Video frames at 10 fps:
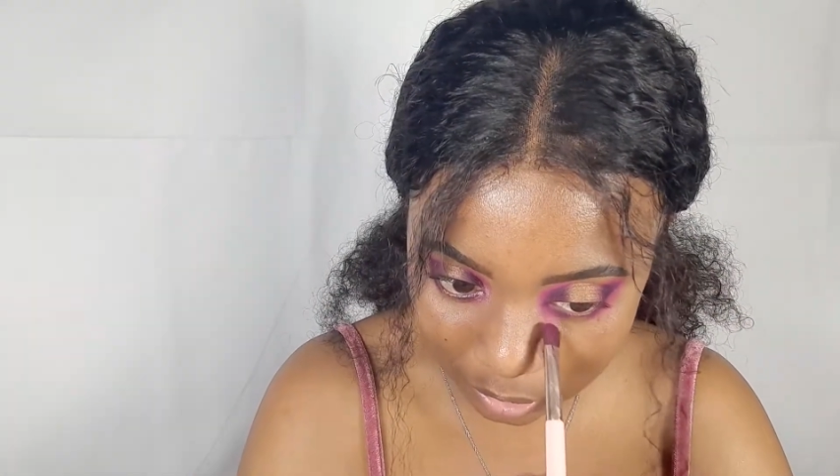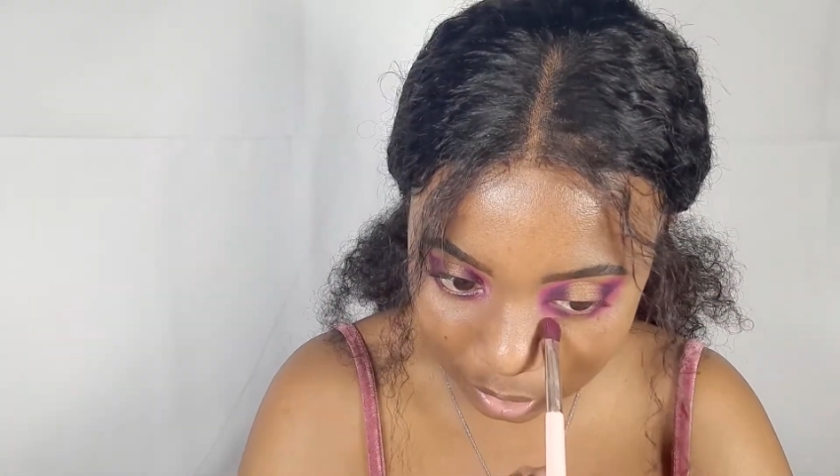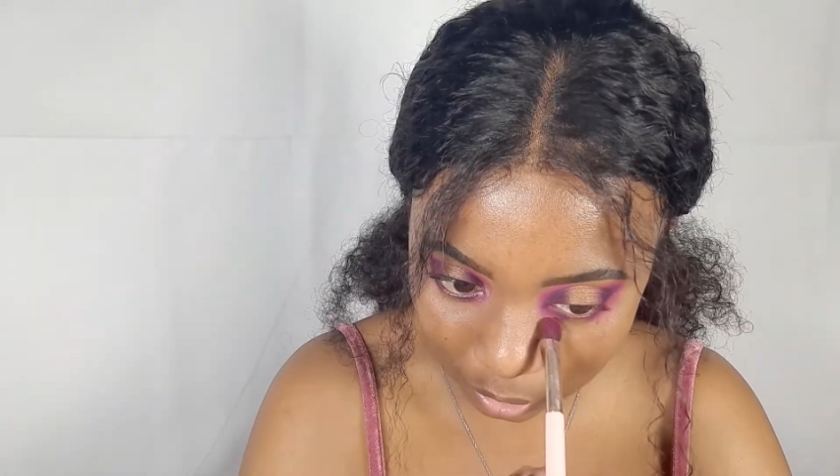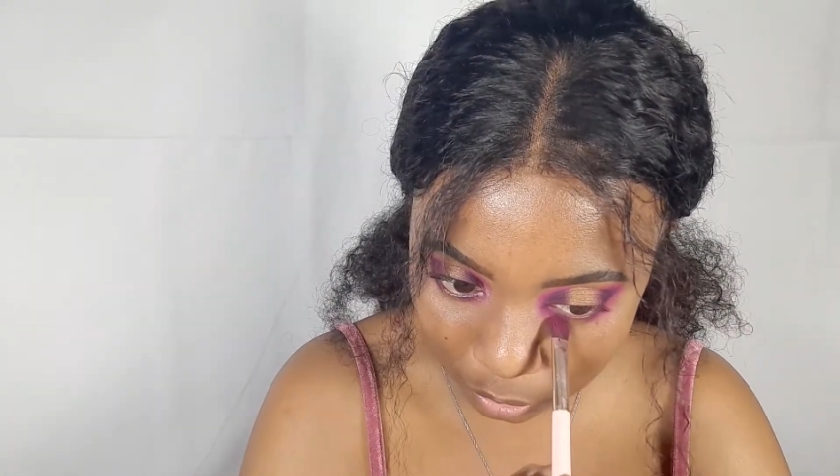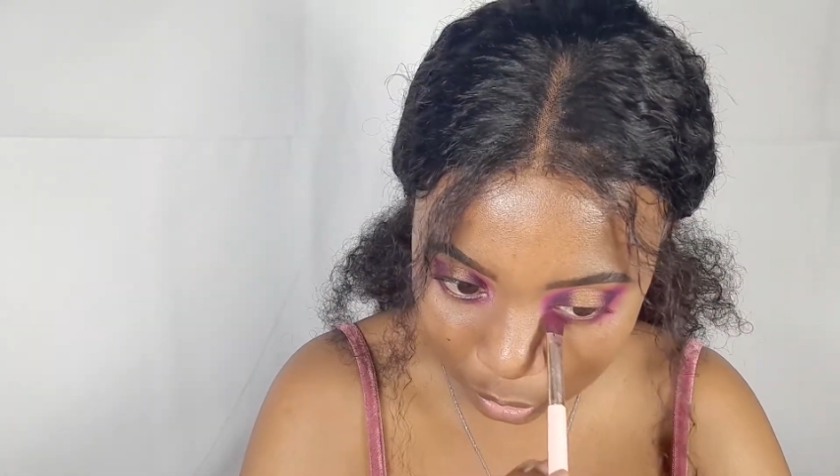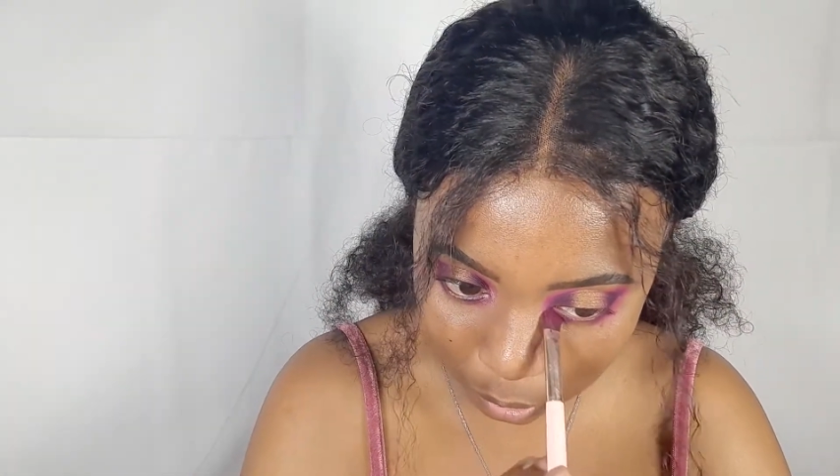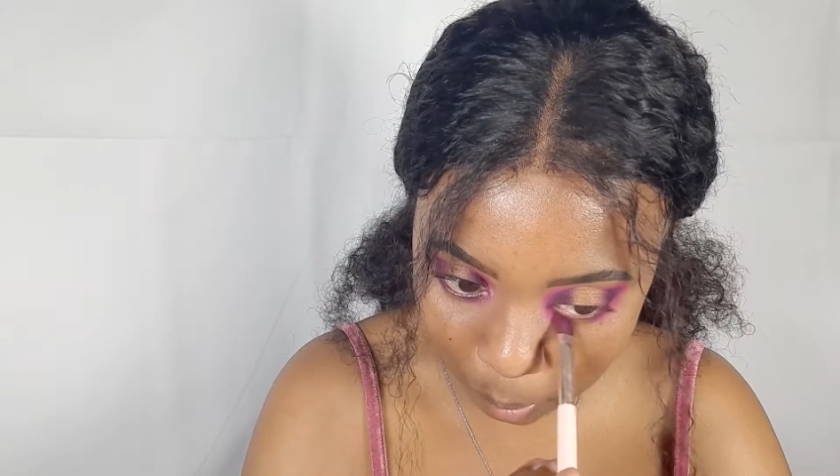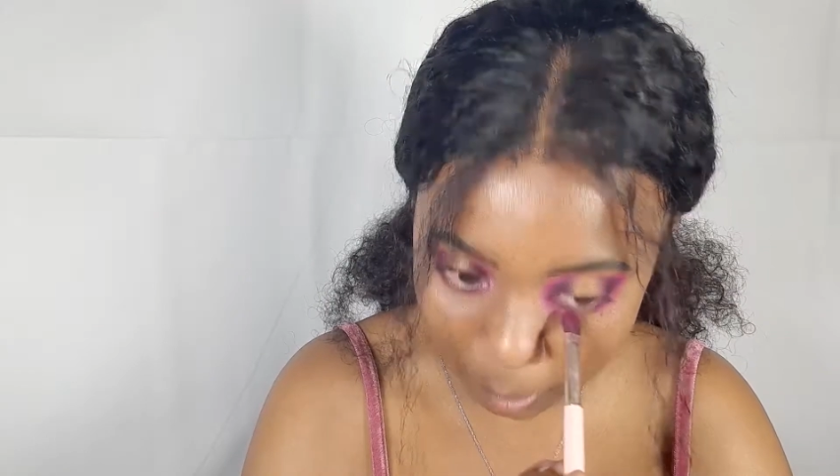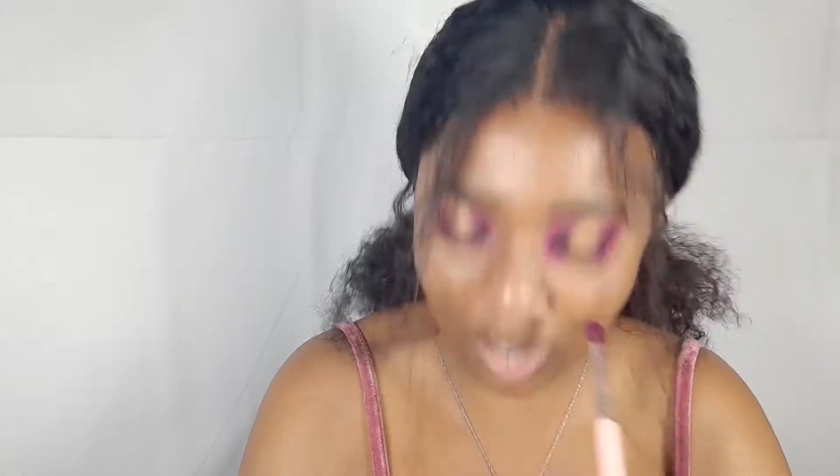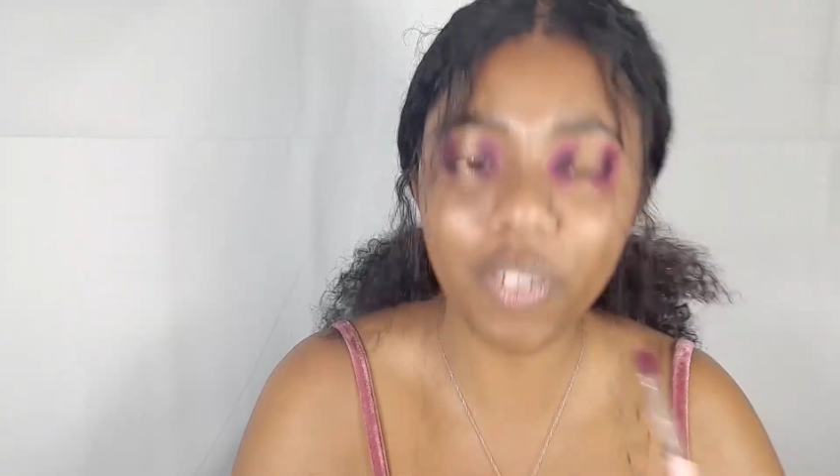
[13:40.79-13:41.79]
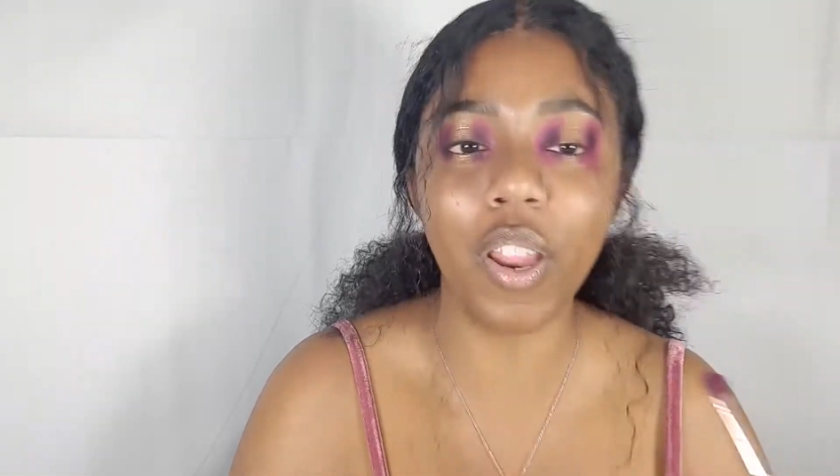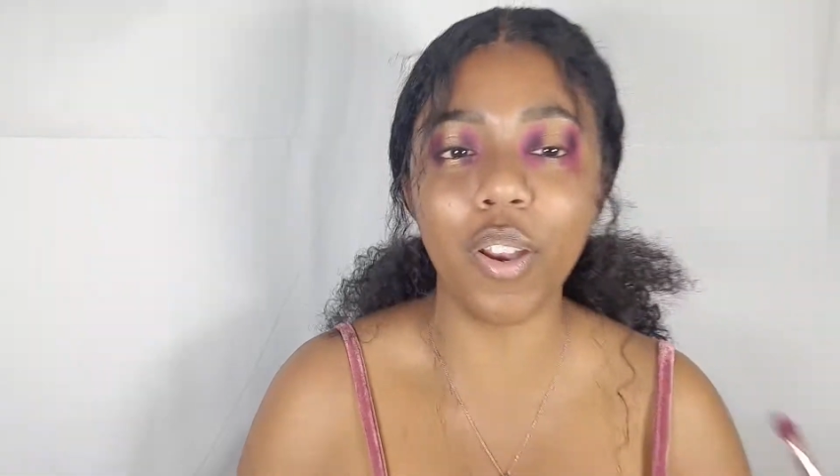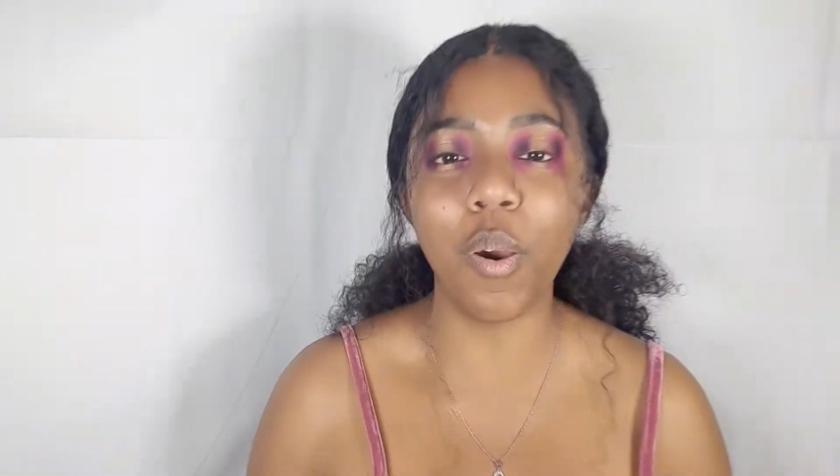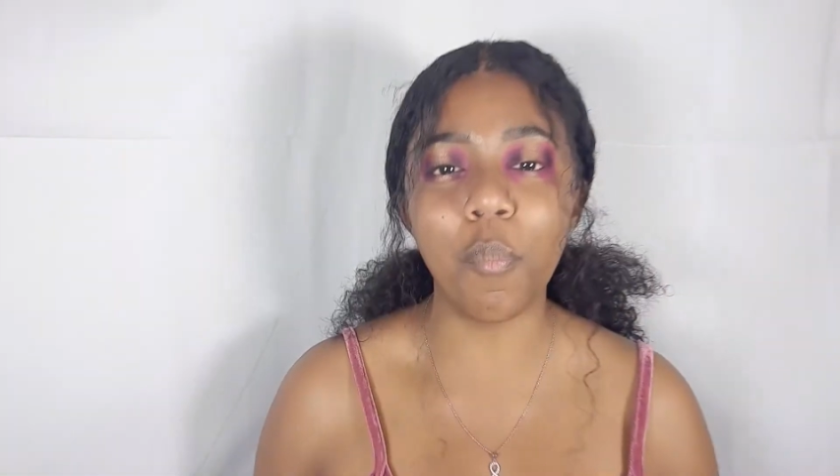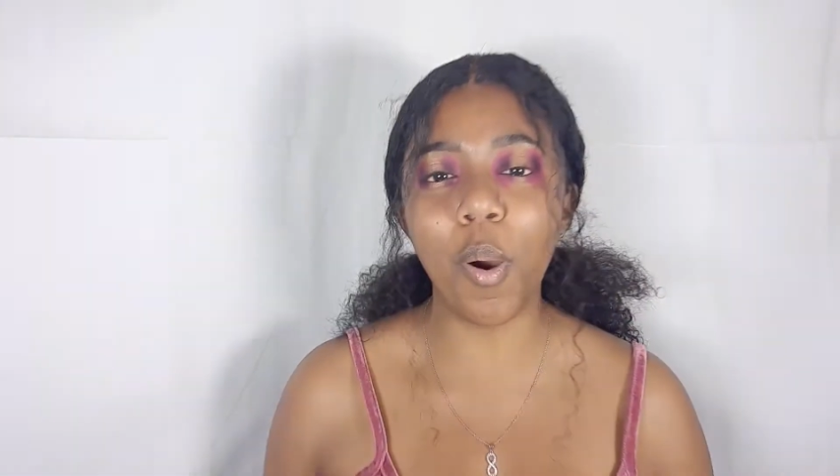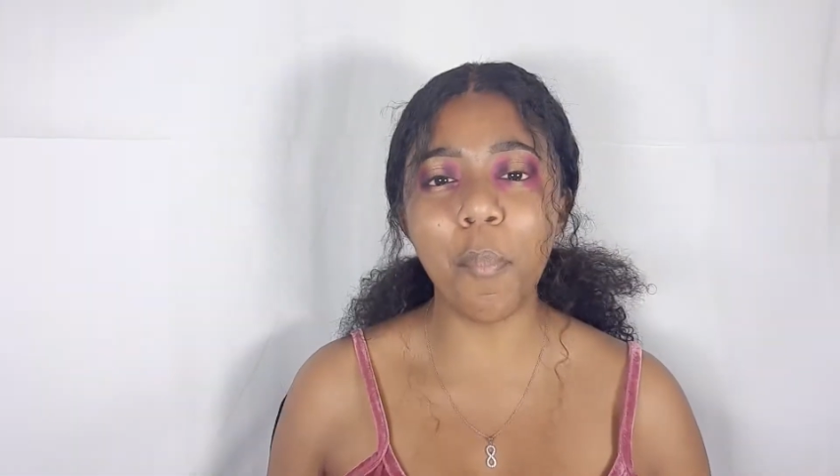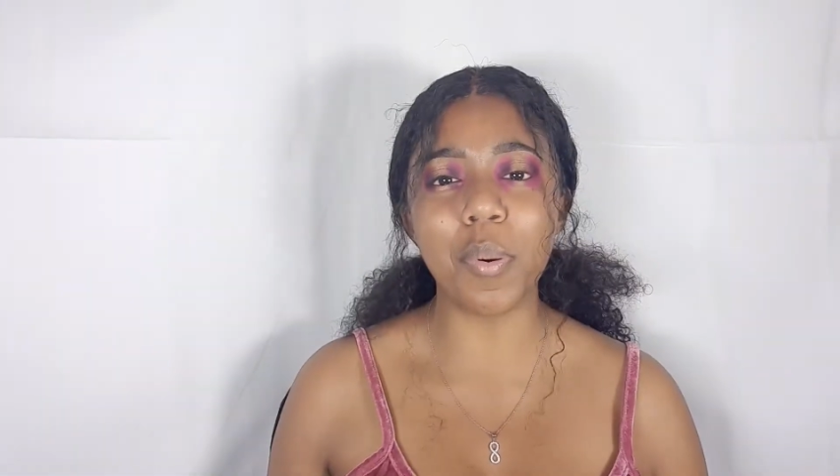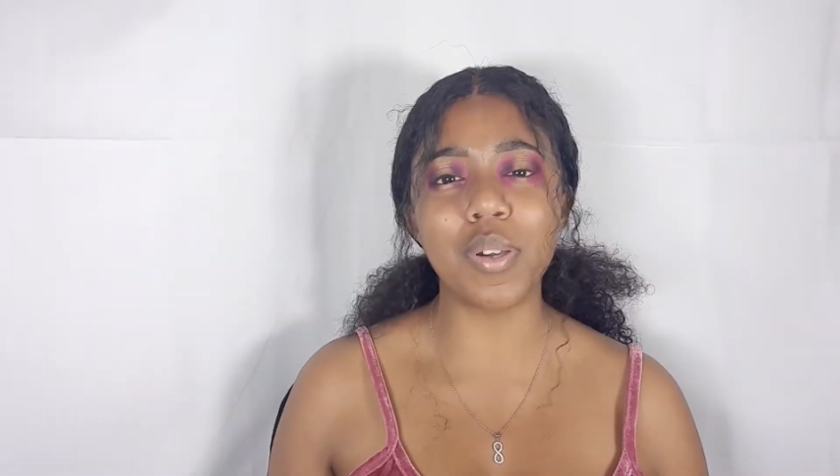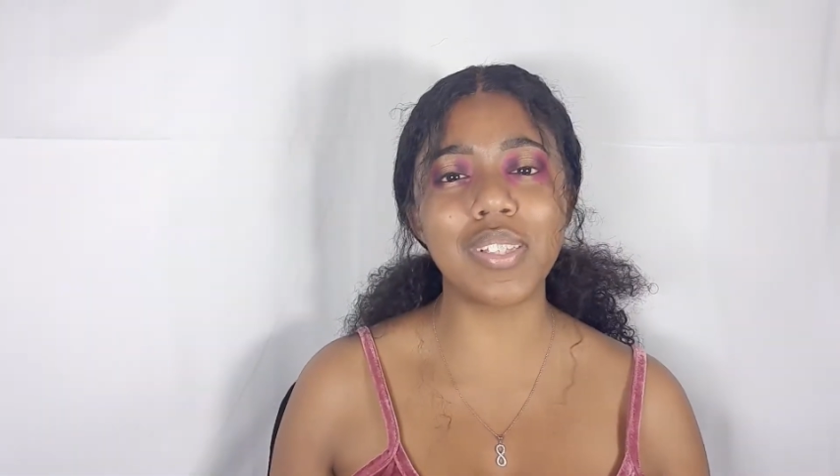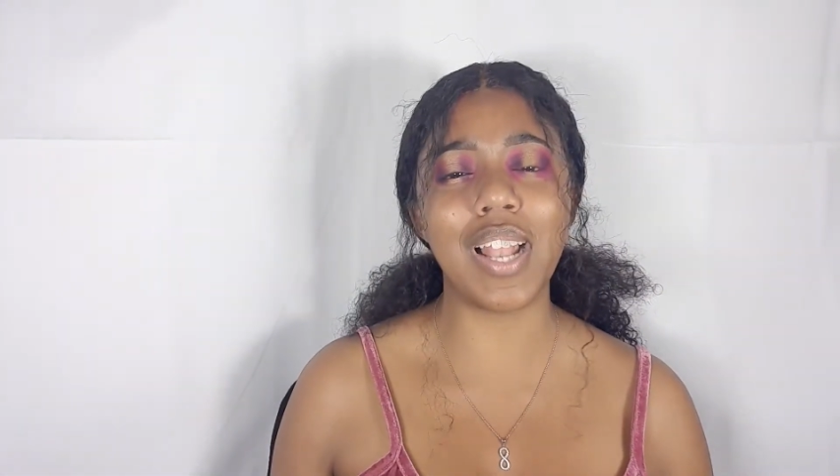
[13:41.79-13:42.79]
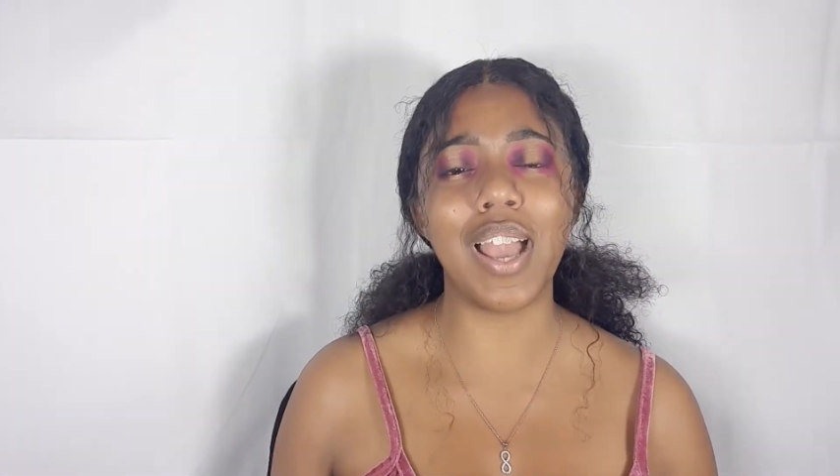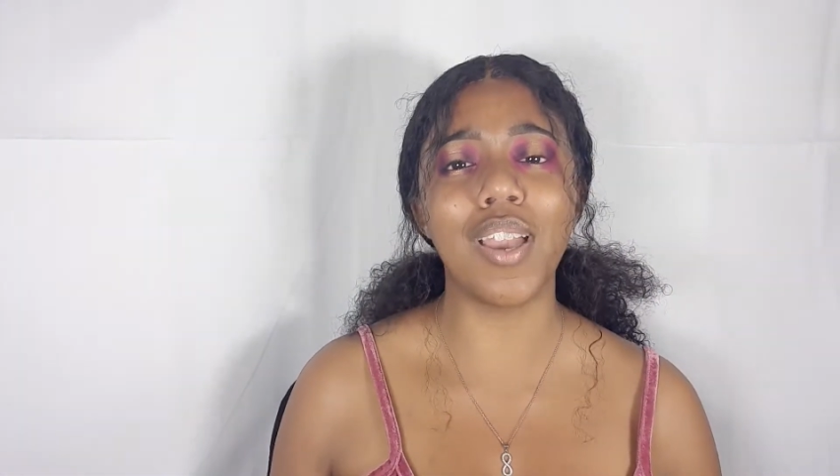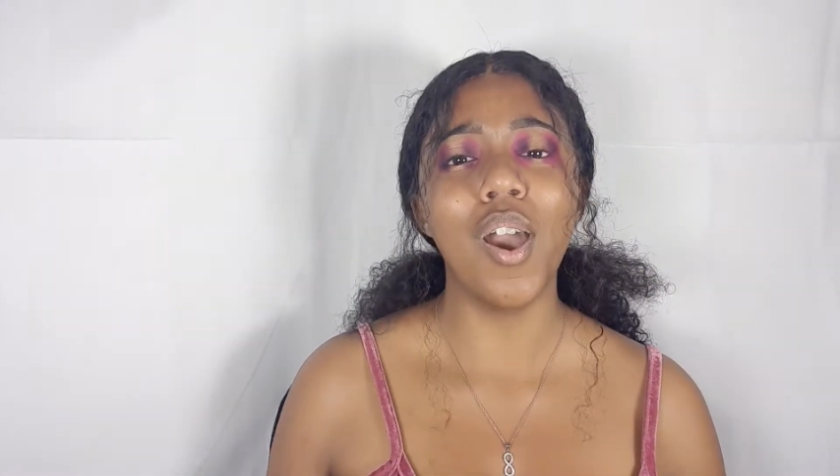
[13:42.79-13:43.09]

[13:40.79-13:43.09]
child shouldn't be angry at her mom, because like